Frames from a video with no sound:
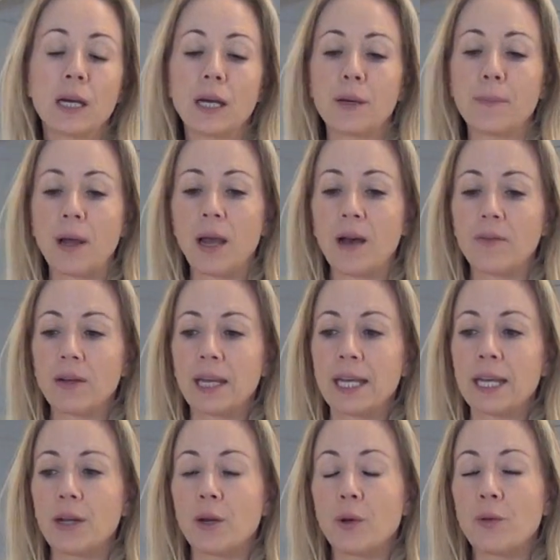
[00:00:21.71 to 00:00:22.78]
I have a
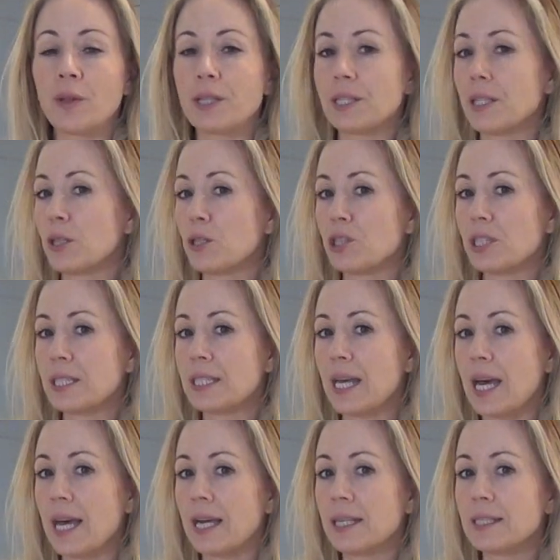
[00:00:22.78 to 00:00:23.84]
kiddo that's allergic
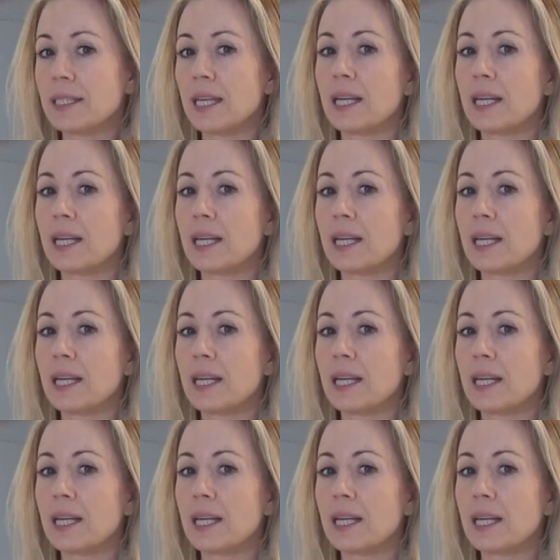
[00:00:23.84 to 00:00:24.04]
to eggs,